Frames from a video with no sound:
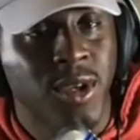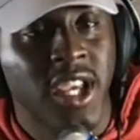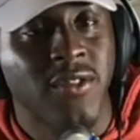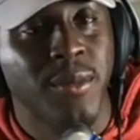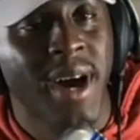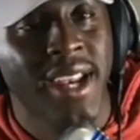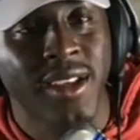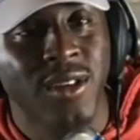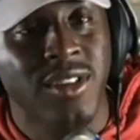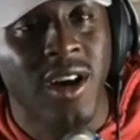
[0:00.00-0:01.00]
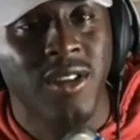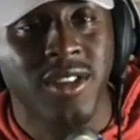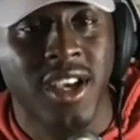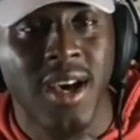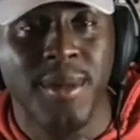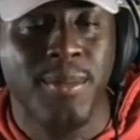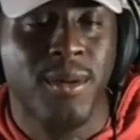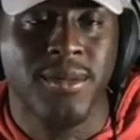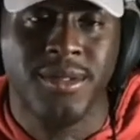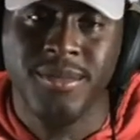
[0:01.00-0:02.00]
with everybody else all the time, I
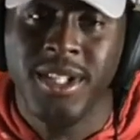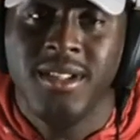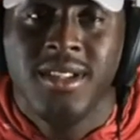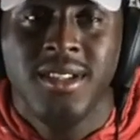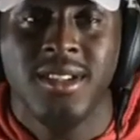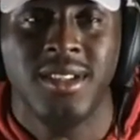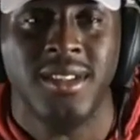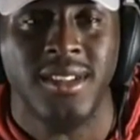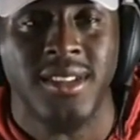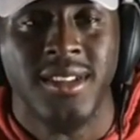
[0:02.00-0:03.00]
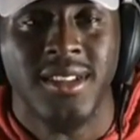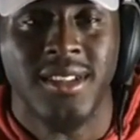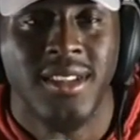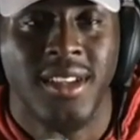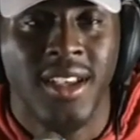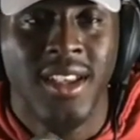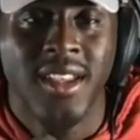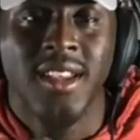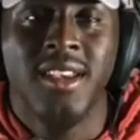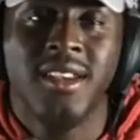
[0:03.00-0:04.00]
probably say, man, look here.
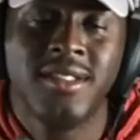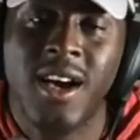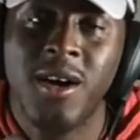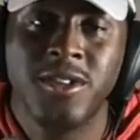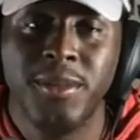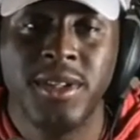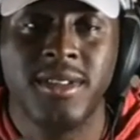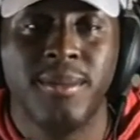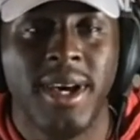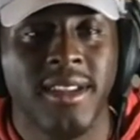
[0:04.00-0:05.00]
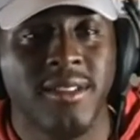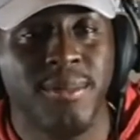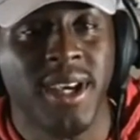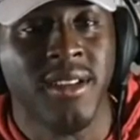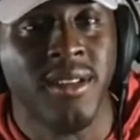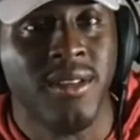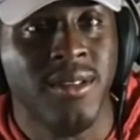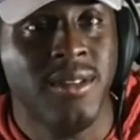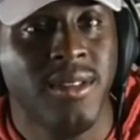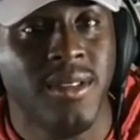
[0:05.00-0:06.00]
It's always going to be somebody that's better than you.